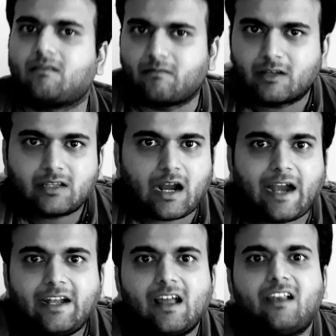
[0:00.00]
Whether
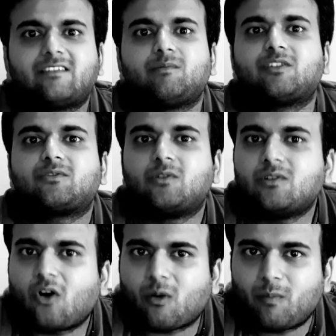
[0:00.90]
idealism is good
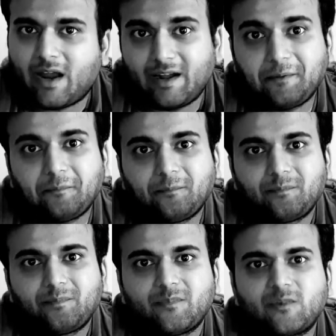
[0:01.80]
or bad.
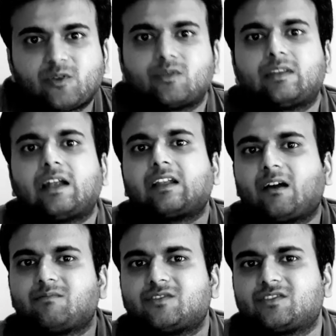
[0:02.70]
So that
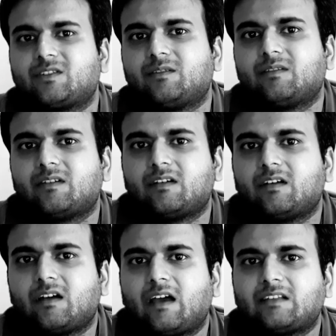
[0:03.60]
comes
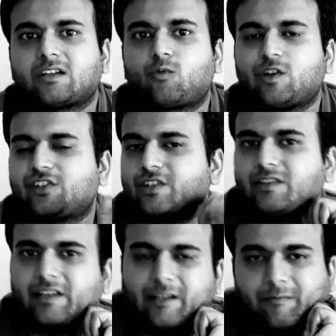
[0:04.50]
as a question
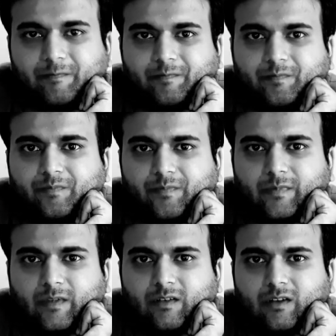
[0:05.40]
there.
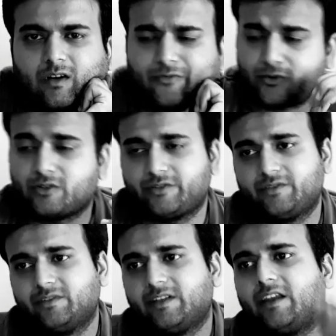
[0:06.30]
Of
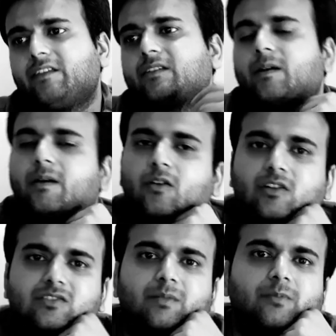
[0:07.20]
course, there is a
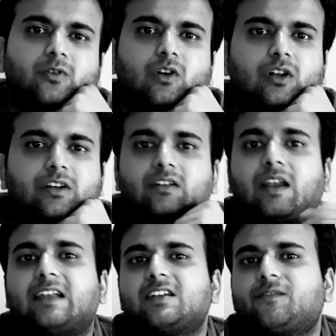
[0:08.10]
concept called a
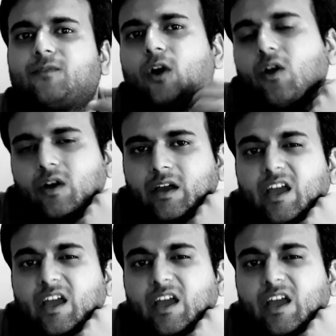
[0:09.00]
tragic flaw.